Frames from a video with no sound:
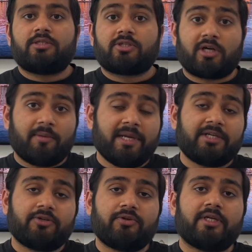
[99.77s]
So
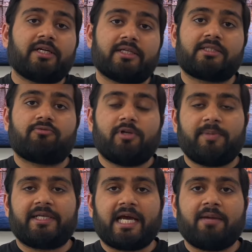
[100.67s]
coming two years will
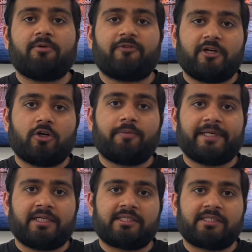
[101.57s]
be time of
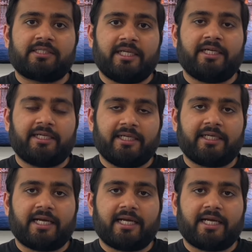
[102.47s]
economic uncertainty in